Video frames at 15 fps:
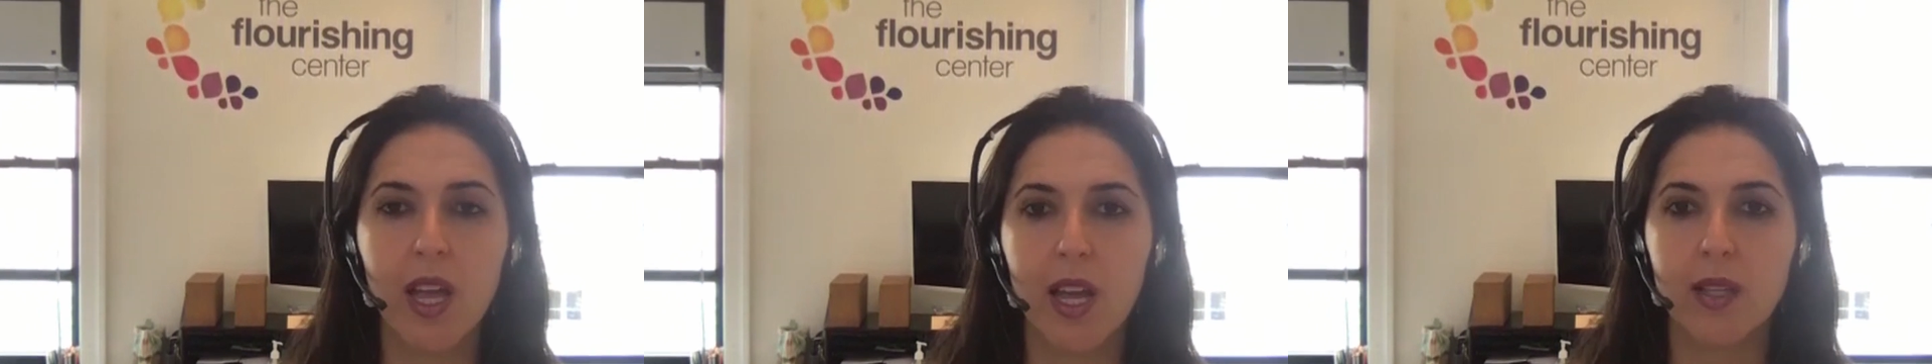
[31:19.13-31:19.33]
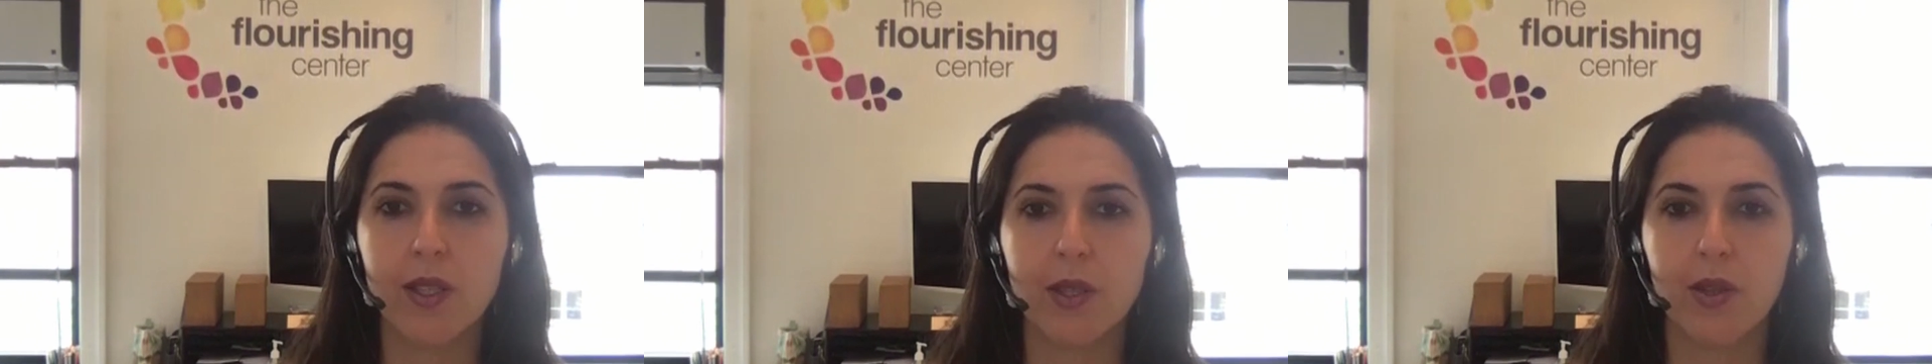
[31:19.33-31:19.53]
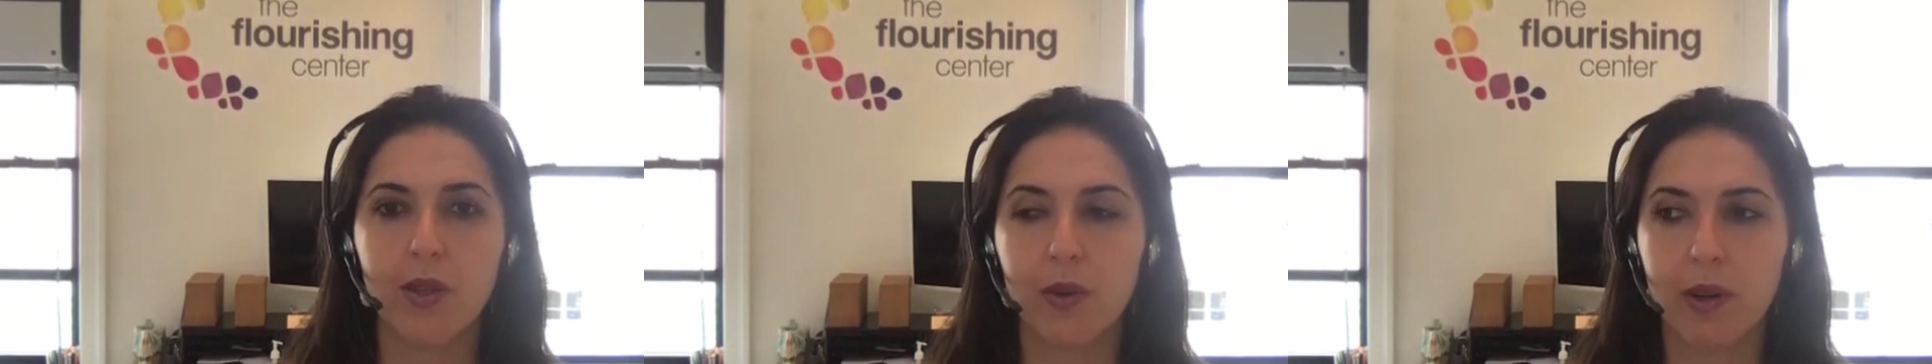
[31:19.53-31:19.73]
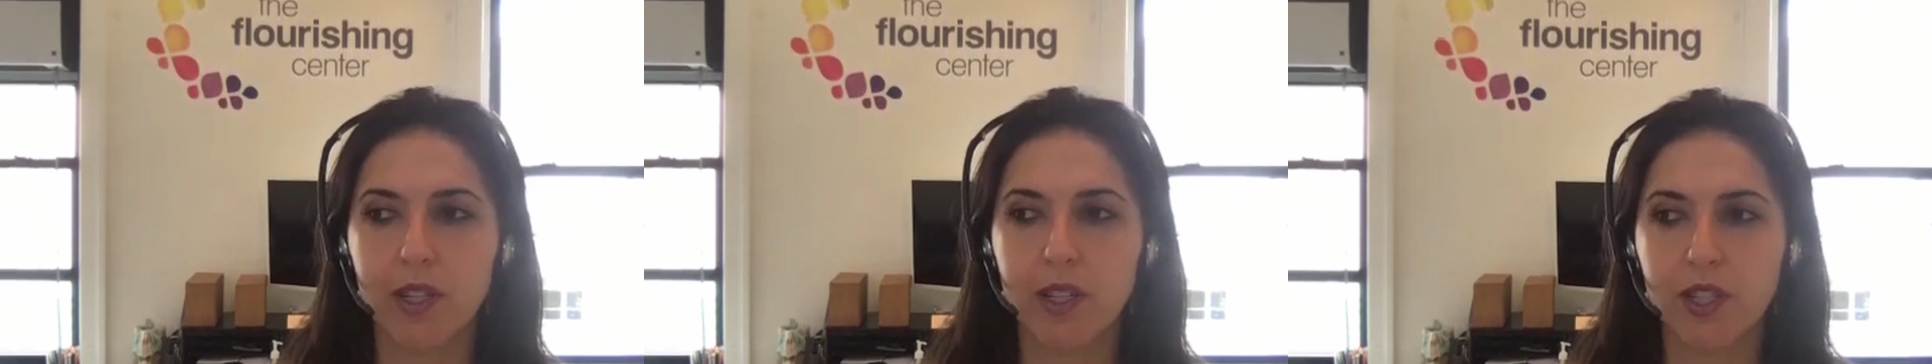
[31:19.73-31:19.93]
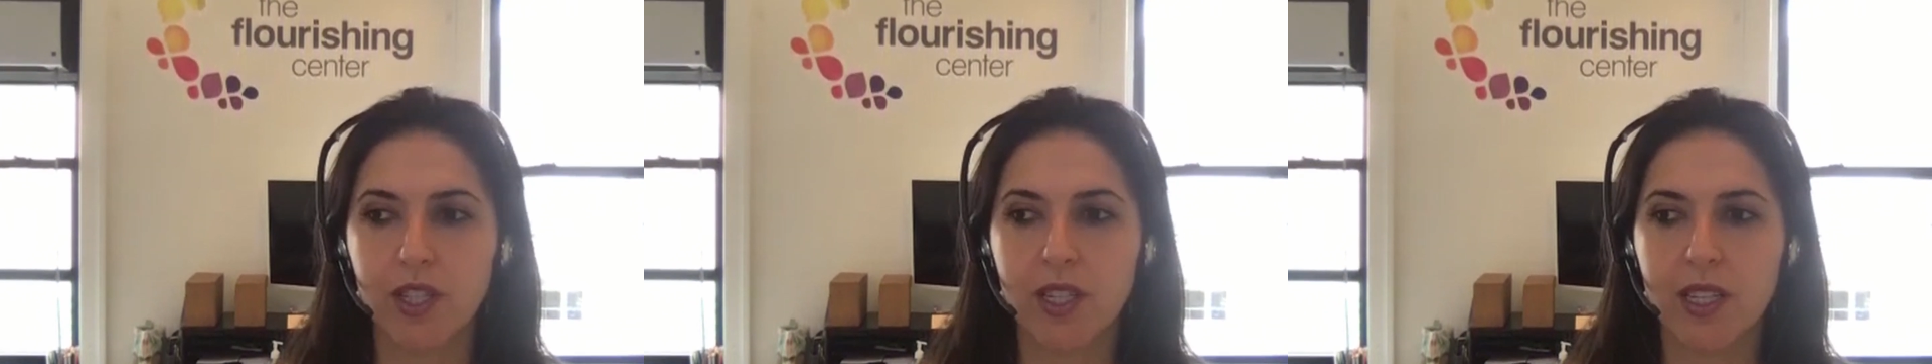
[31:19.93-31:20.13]
And so the
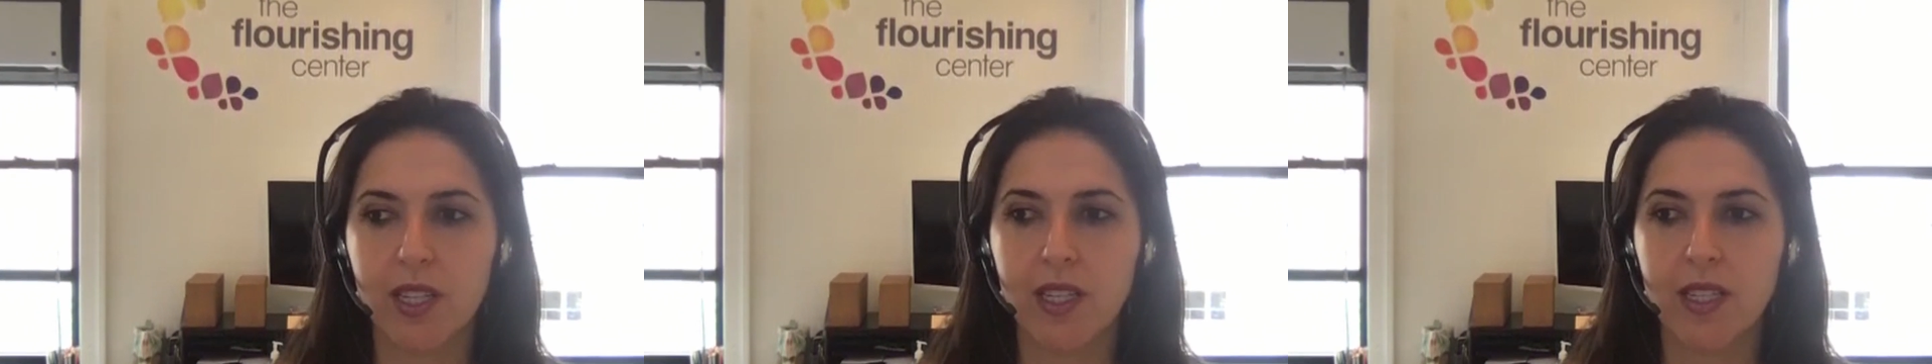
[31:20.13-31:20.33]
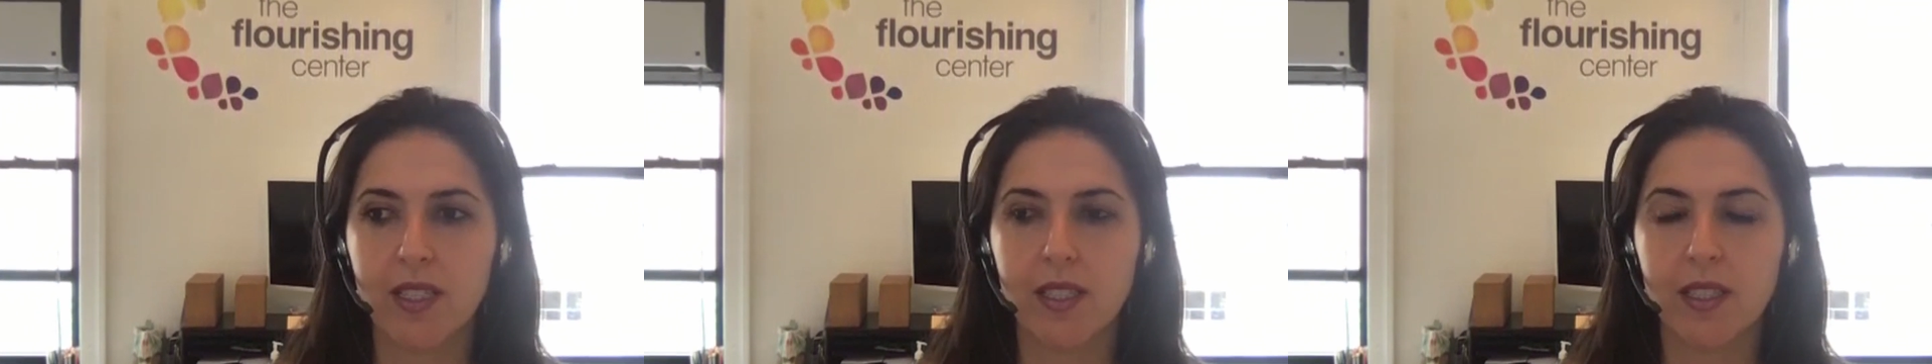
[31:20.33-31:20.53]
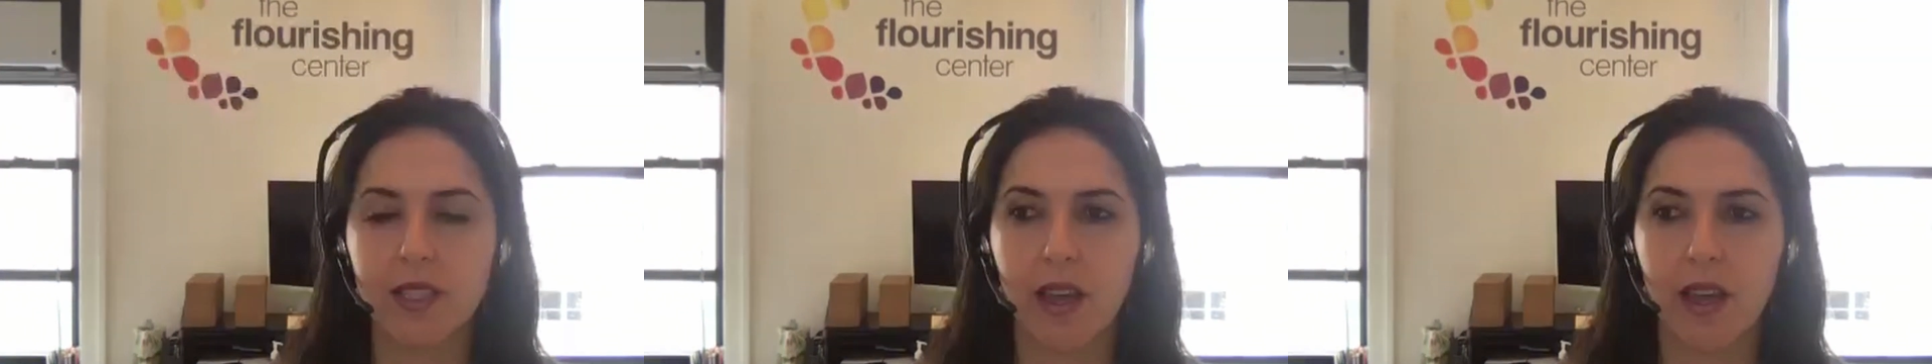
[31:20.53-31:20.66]
question is,